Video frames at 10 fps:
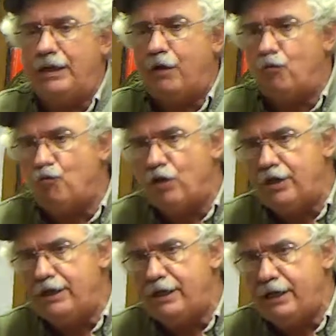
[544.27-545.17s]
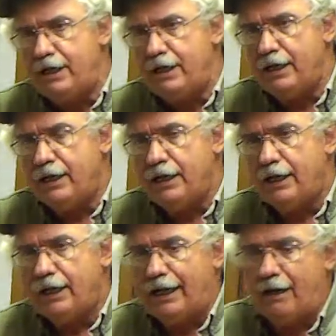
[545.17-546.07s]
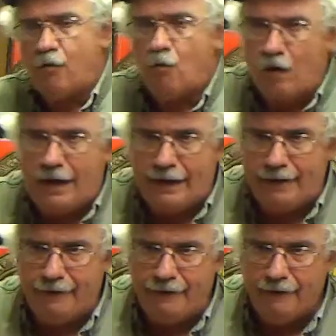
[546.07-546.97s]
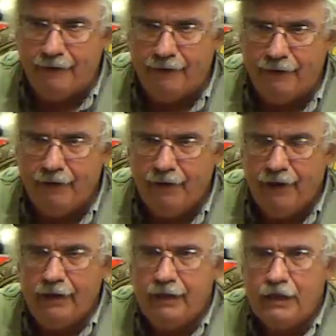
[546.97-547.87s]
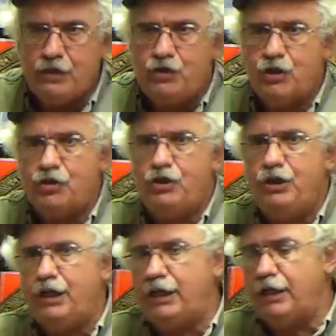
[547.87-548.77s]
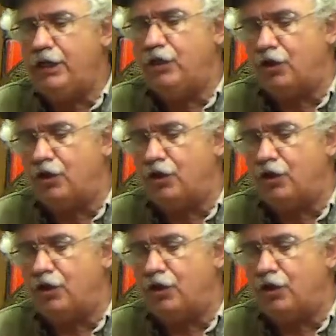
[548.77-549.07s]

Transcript: a running and a riding. It's just getting